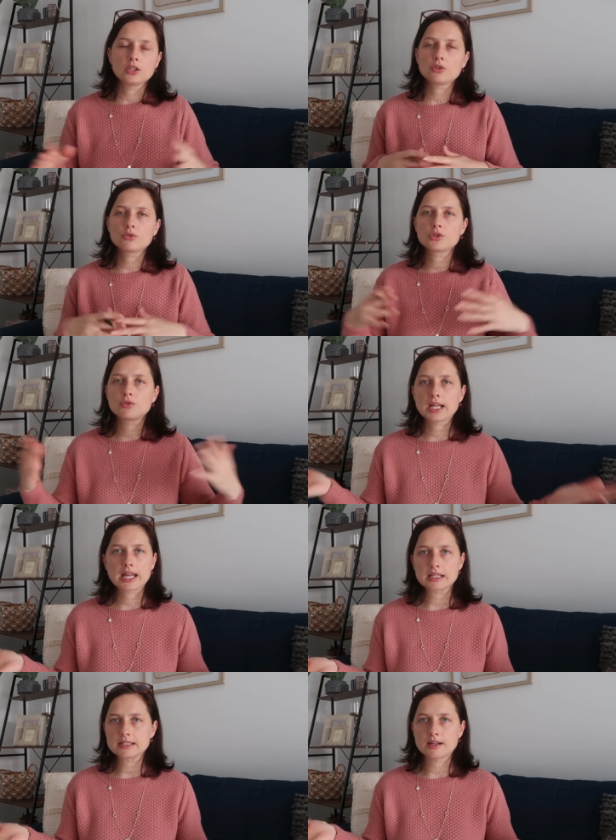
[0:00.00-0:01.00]
you could do it
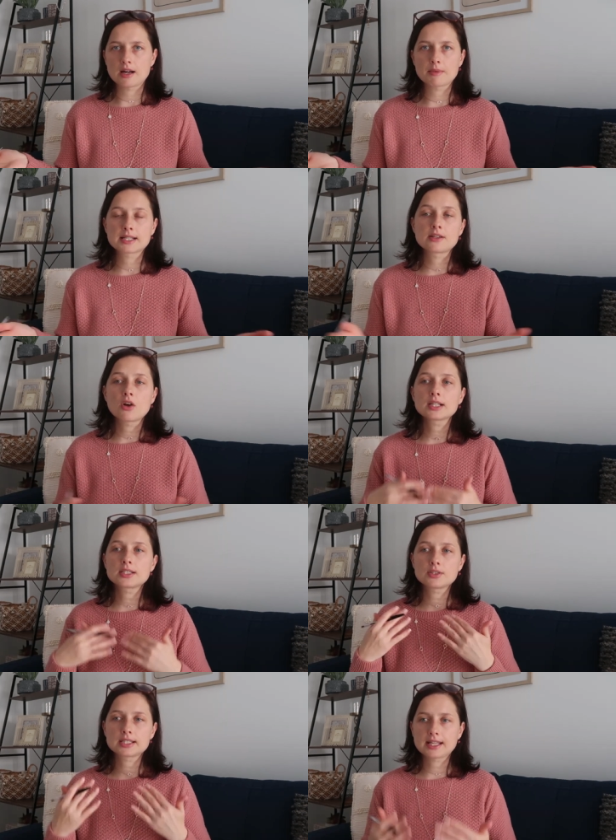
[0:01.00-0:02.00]
anytime. As long
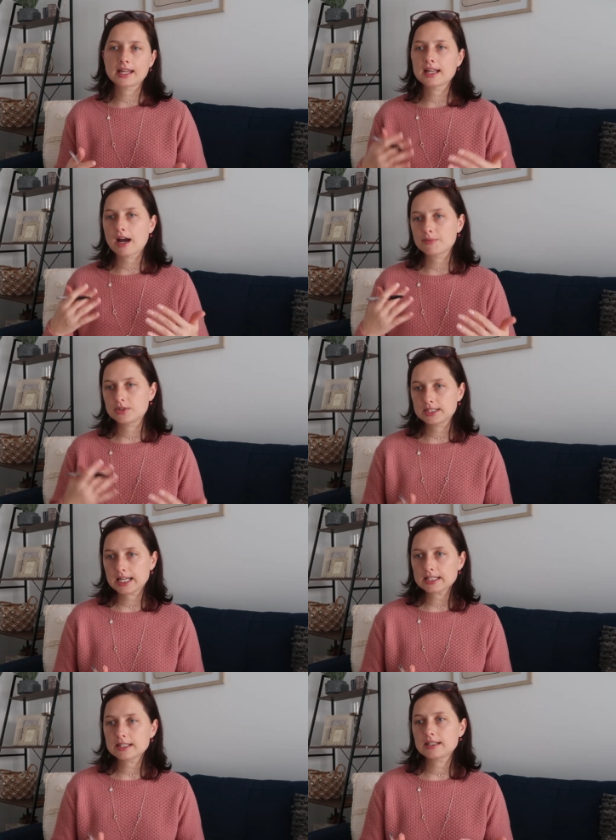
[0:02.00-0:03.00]
as you stayed up to
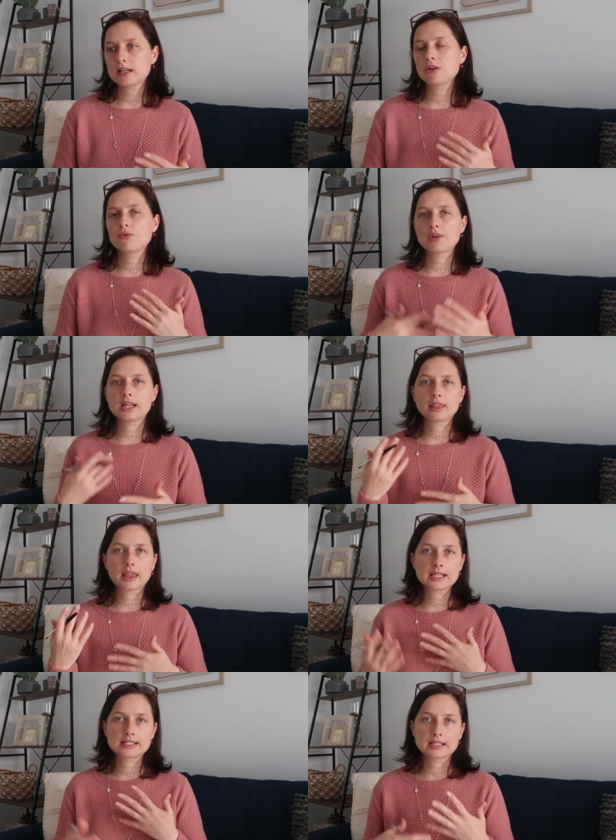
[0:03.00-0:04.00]
date and you read
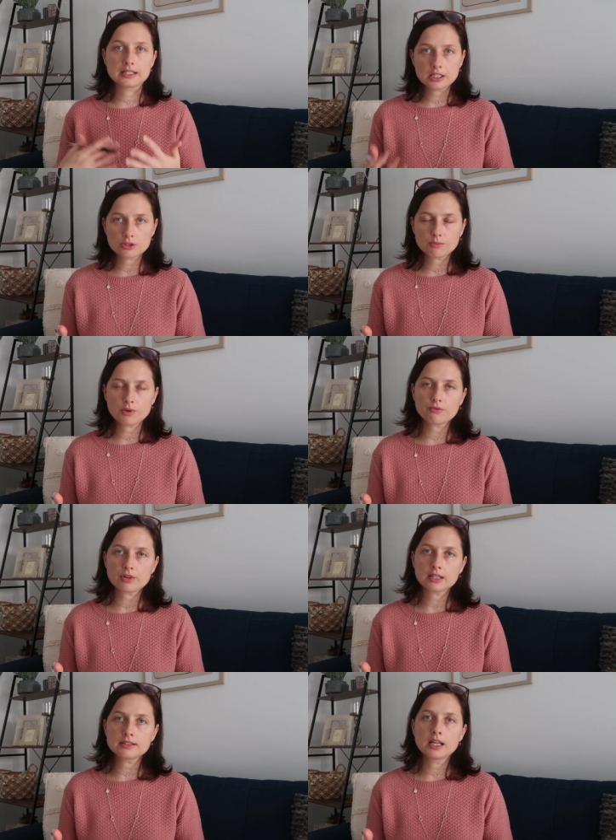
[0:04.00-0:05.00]
things that need to be
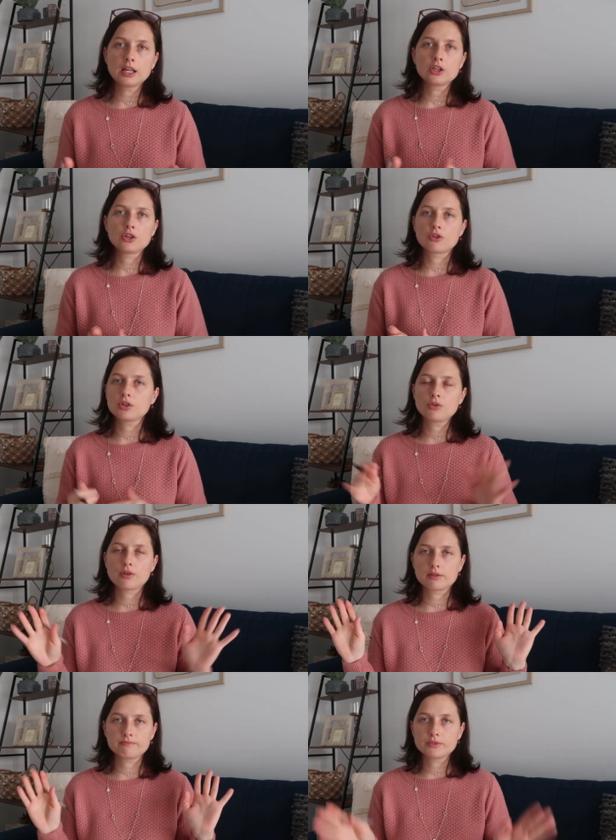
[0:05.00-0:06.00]
read, you know,
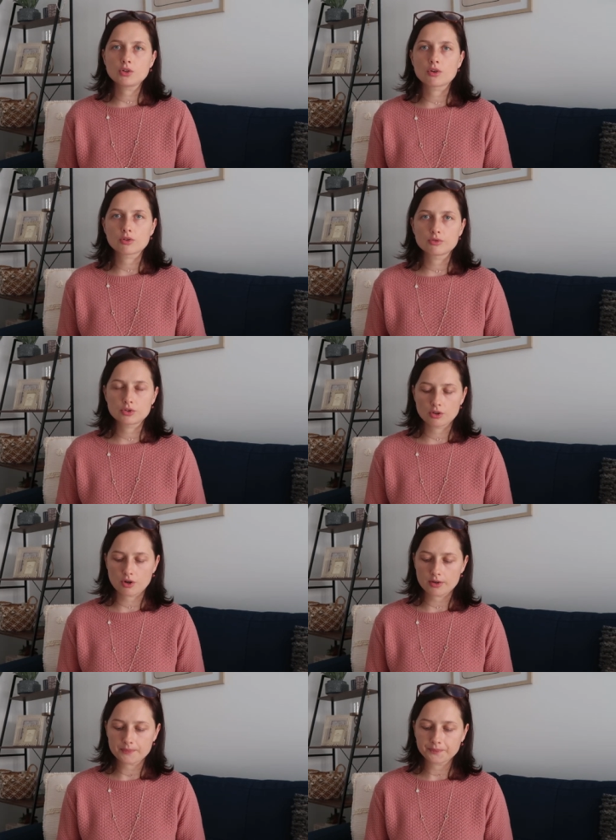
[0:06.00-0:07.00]
you're you're good to
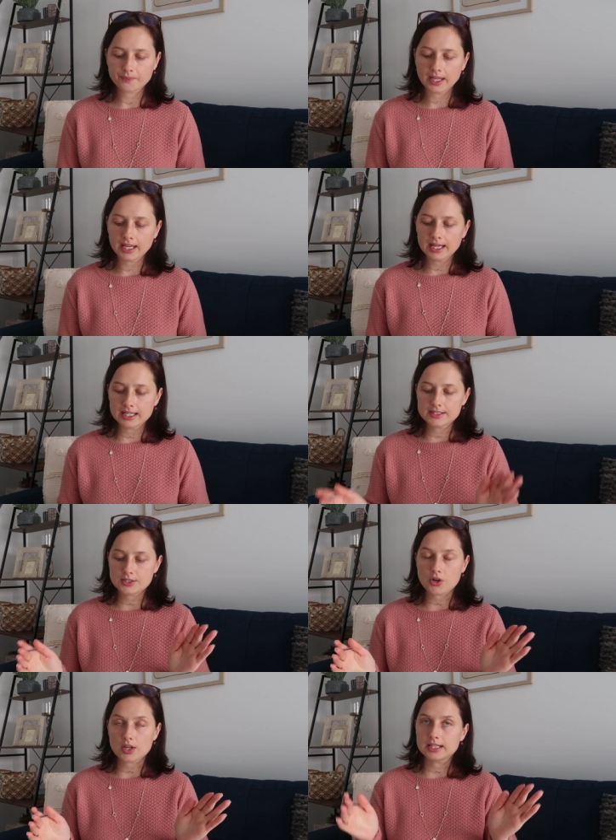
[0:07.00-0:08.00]
go.
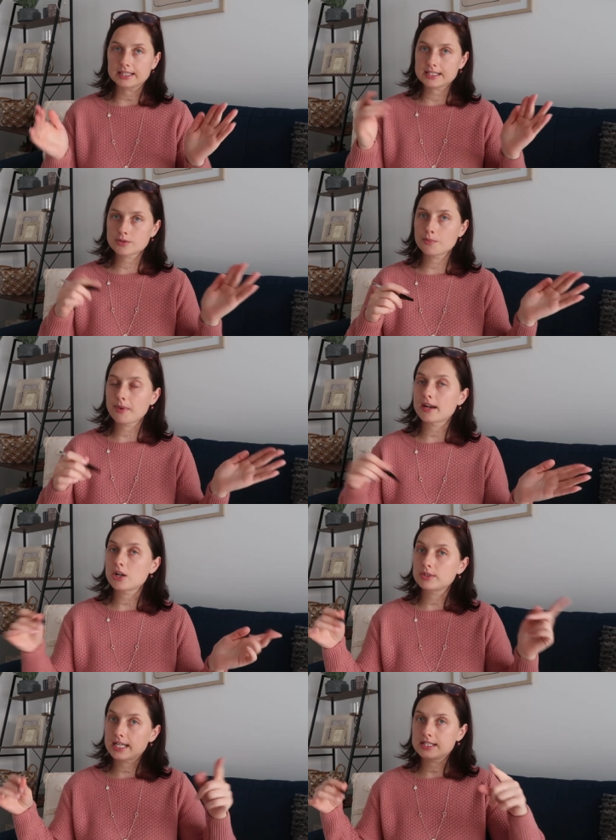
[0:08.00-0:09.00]
So let's compare
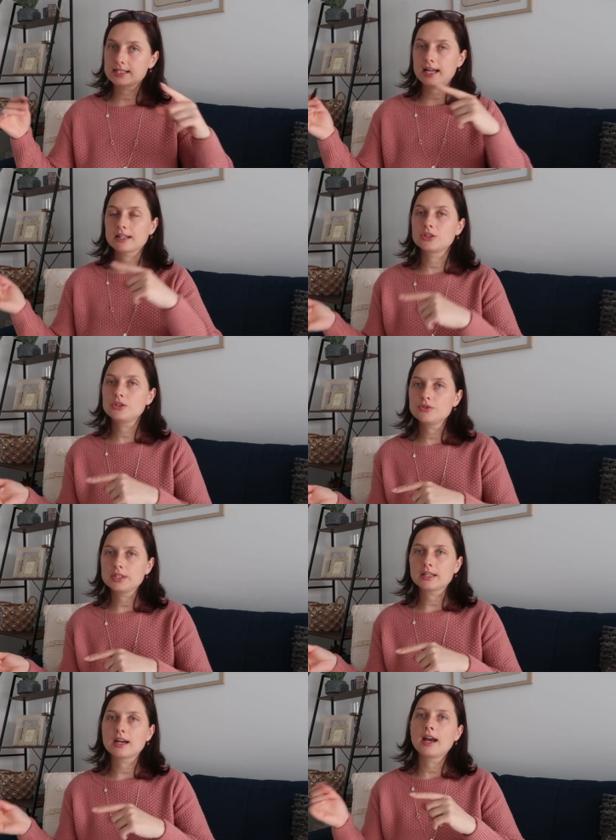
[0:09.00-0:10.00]
nowadays at
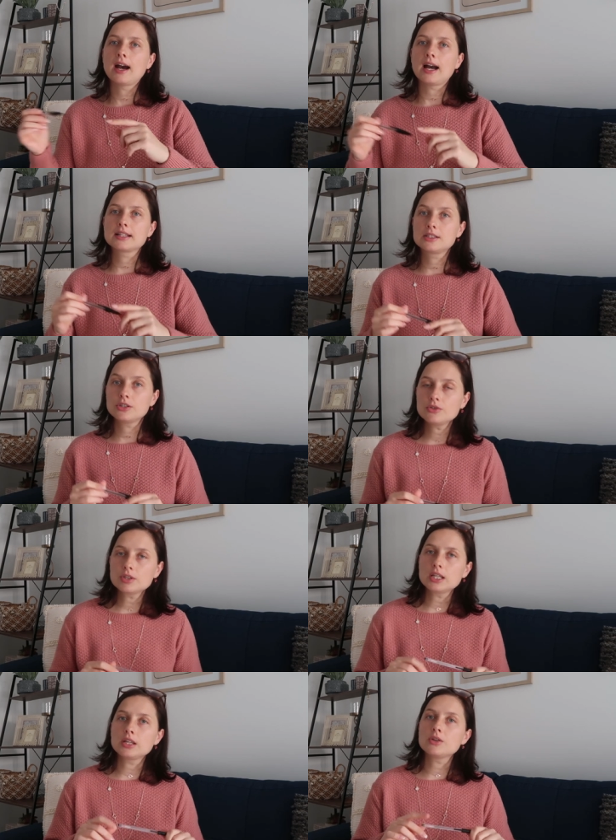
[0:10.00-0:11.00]
uni. At
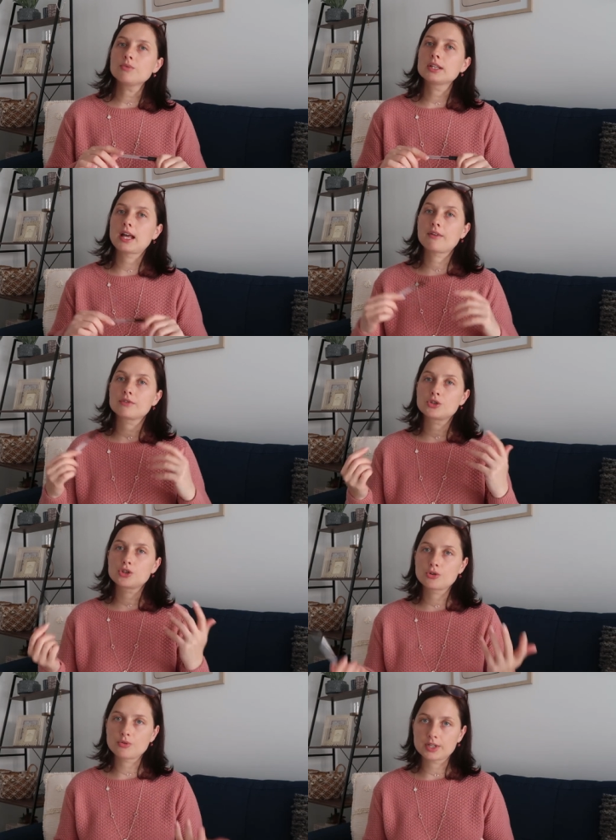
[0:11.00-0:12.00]
uni, you will have a
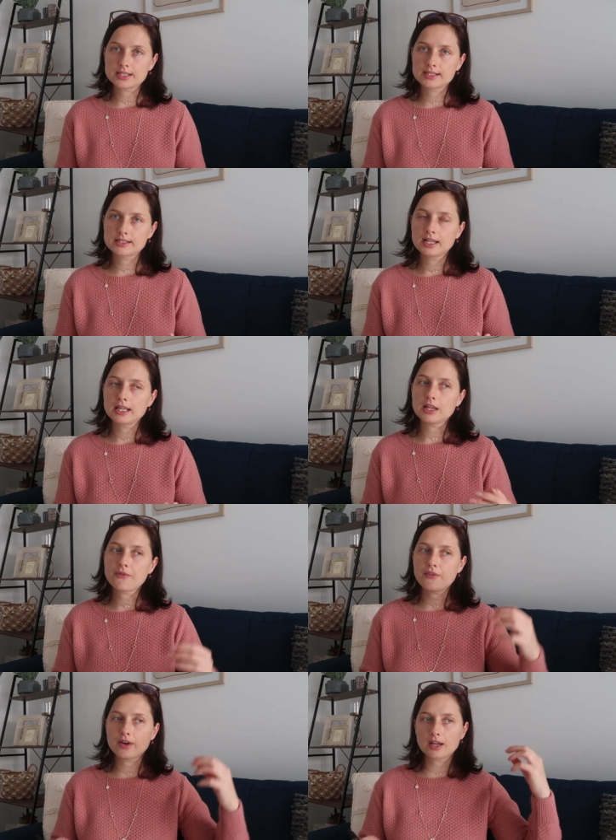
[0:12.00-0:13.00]
choice. If